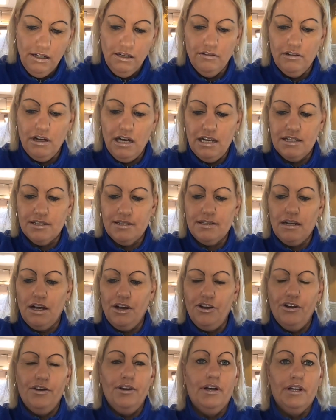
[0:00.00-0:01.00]
Right,
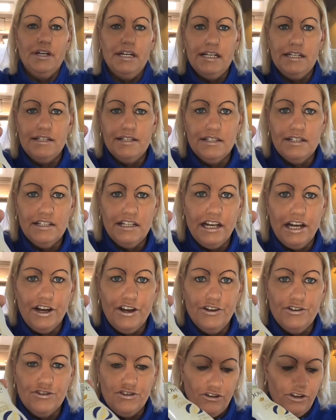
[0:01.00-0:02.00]
so I need a
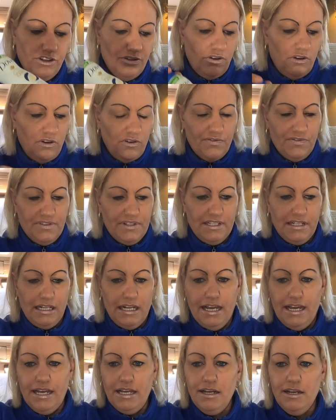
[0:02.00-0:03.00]
deodorant,
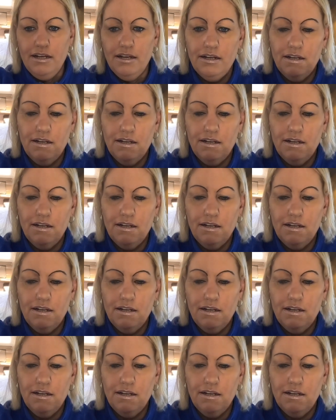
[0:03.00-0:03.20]
obviously.